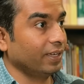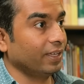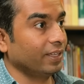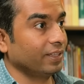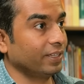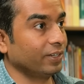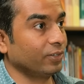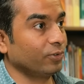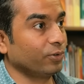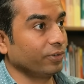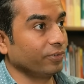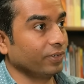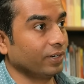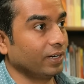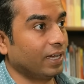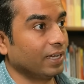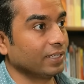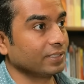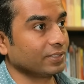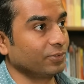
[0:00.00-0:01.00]
They don't even
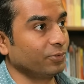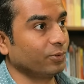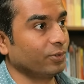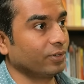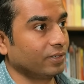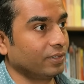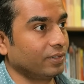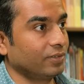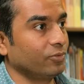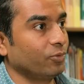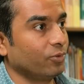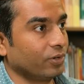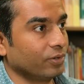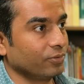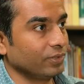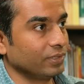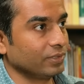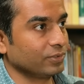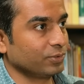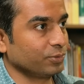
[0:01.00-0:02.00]
ask what
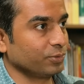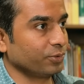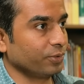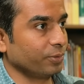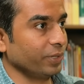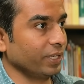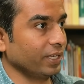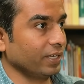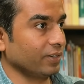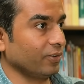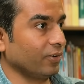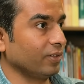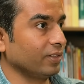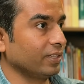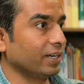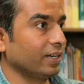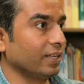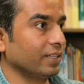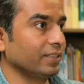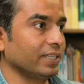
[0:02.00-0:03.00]
will suit me and all
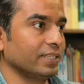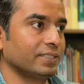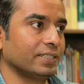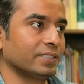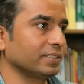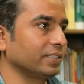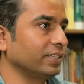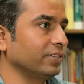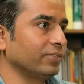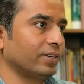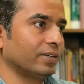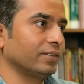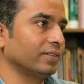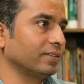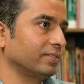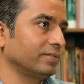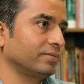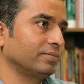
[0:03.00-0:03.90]
that, and they just give a,